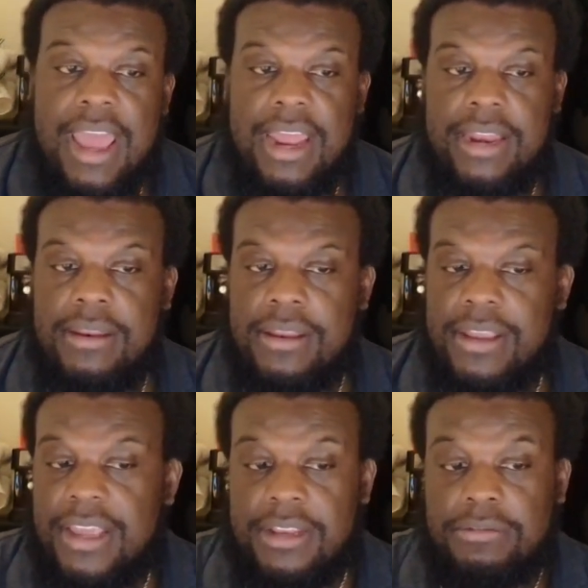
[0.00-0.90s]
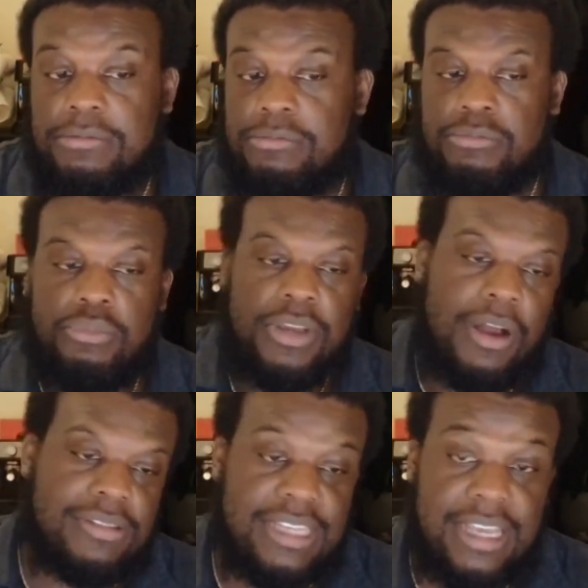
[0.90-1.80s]
And again, we
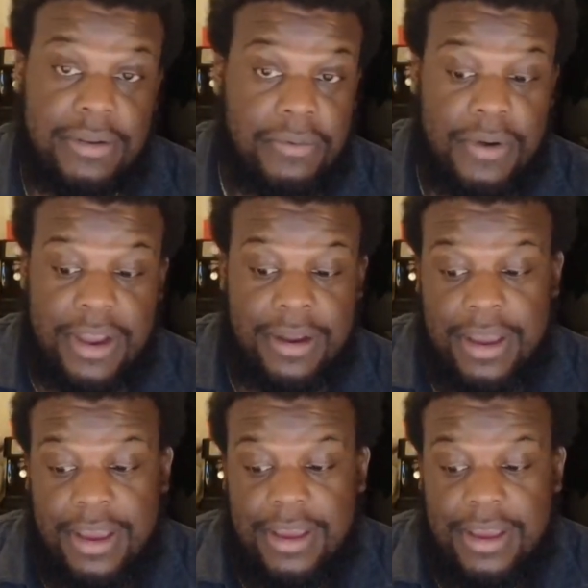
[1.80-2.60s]
all seen it where